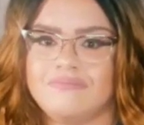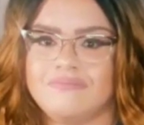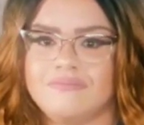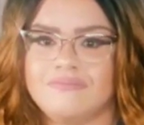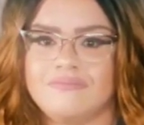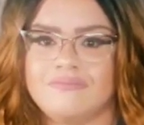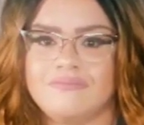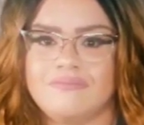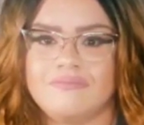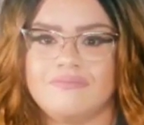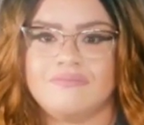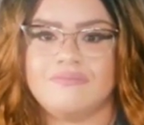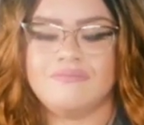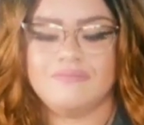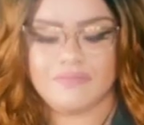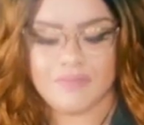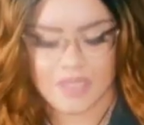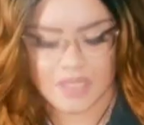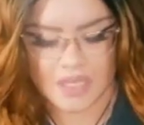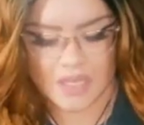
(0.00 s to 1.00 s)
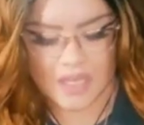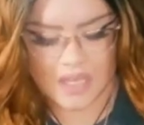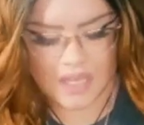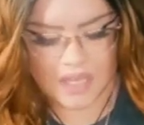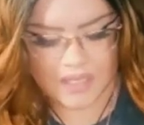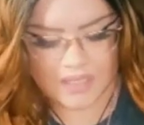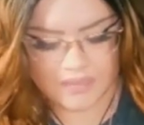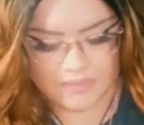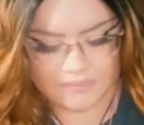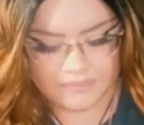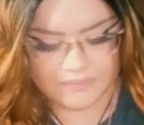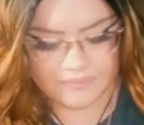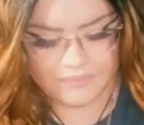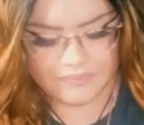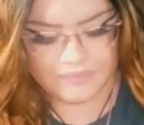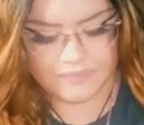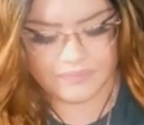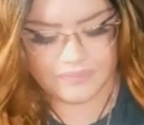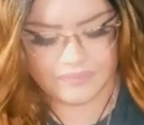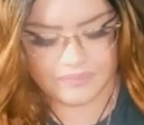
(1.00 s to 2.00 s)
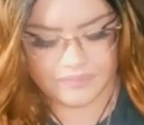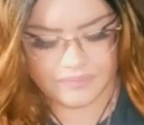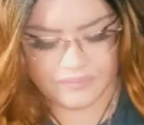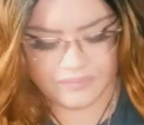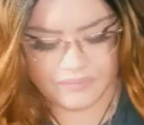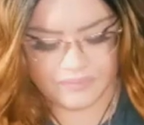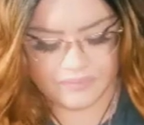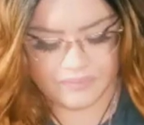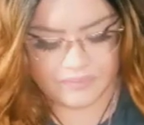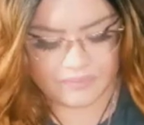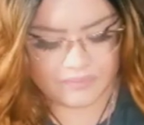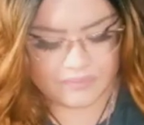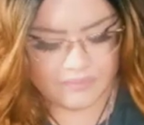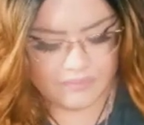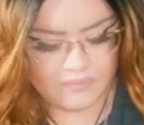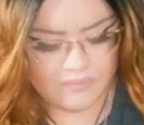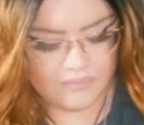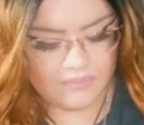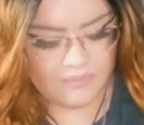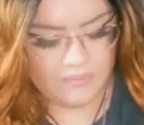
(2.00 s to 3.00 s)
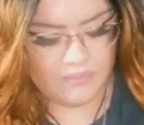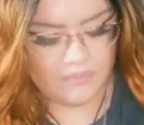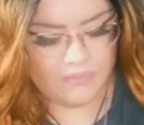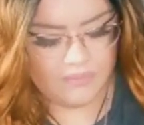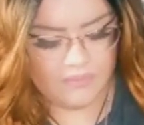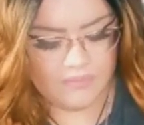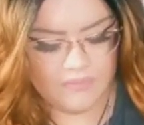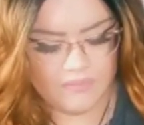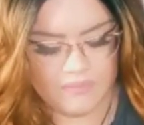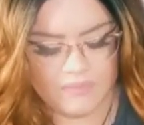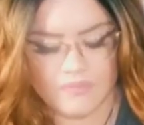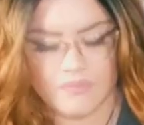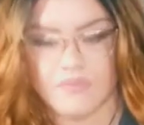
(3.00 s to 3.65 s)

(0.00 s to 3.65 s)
[no speech]